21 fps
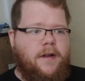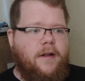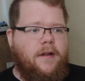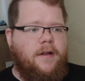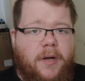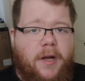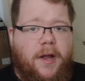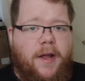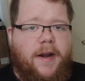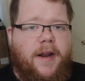
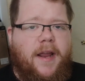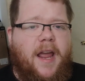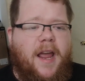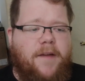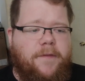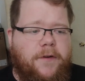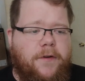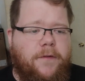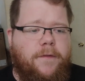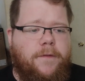But
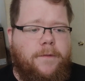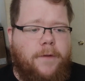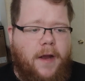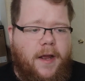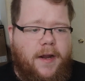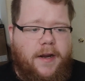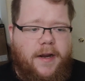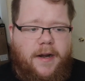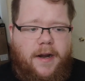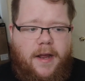after
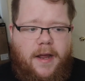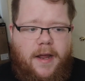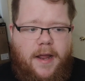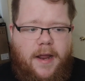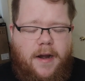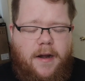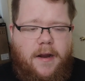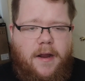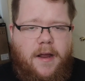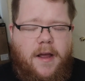Friday
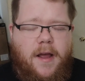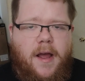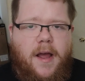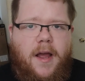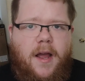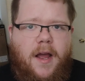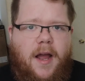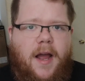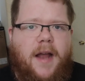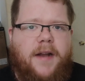night,
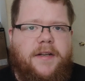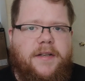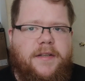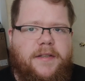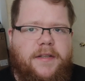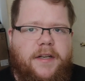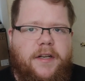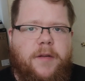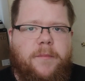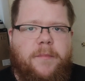I
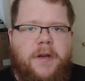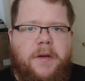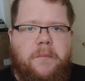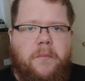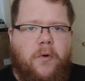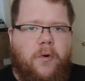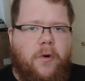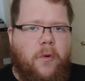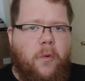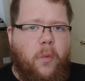just need to be
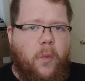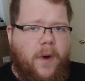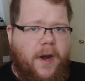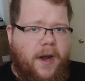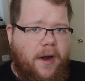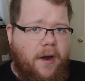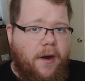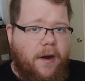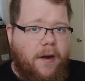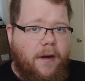more
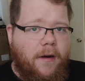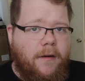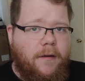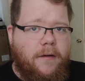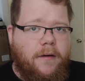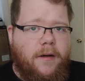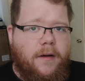aware